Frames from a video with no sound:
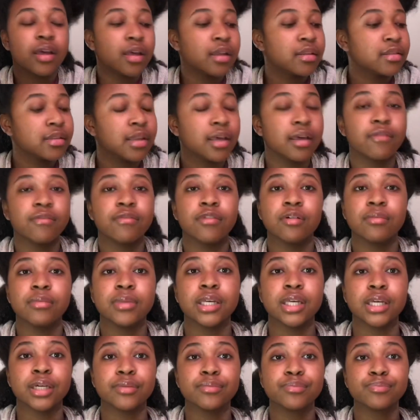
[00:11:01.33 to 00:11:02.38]
that fill me
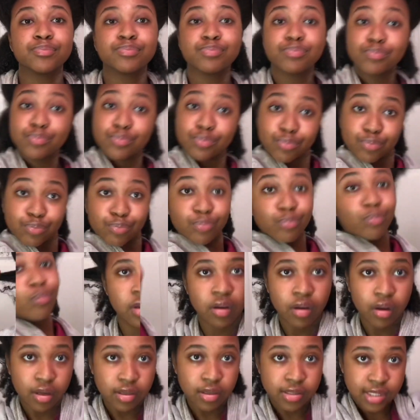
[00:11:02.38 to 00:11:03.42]
in.
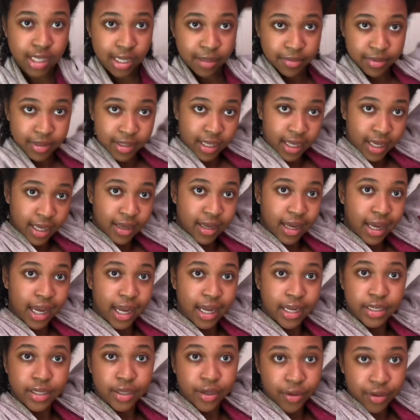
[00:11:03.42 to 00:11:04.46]
On top of that, I
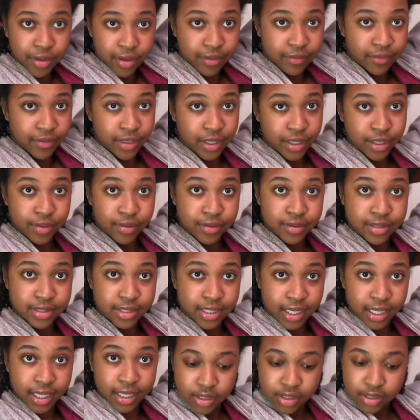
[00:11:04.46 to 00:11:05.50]
know the video said
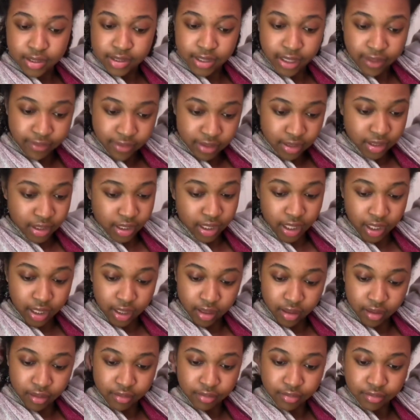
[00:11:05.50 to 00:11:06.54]
7
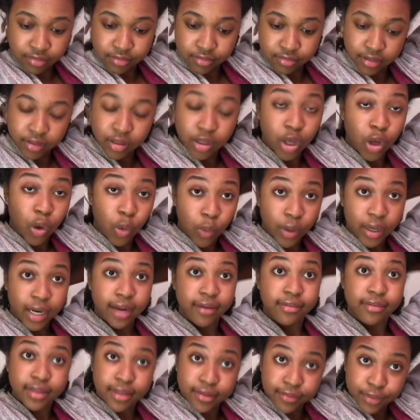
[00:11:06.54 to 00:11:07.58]
days. Whatever
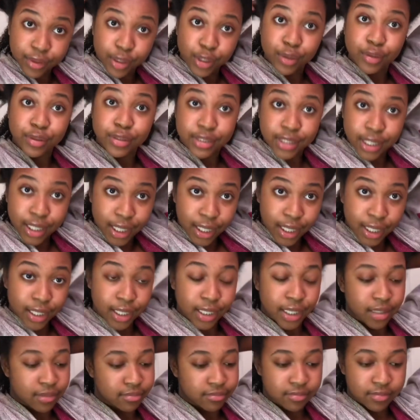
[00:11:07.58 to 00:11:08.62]
the video said,
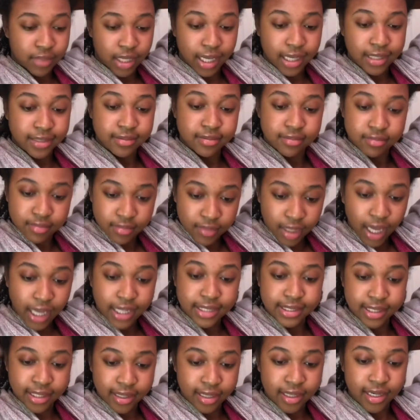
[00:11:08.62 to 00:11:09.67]
I
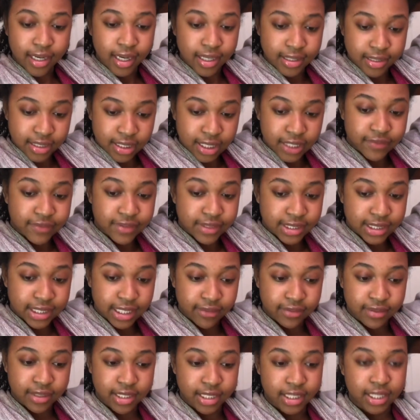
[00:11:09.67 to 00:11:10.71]
said that I did it for
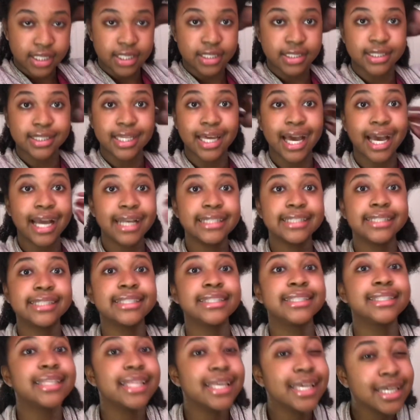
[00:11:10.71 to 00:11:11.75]
7 days. I
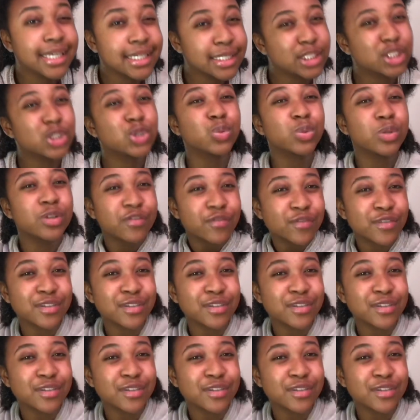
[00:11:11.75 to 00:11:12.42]
didn't do it for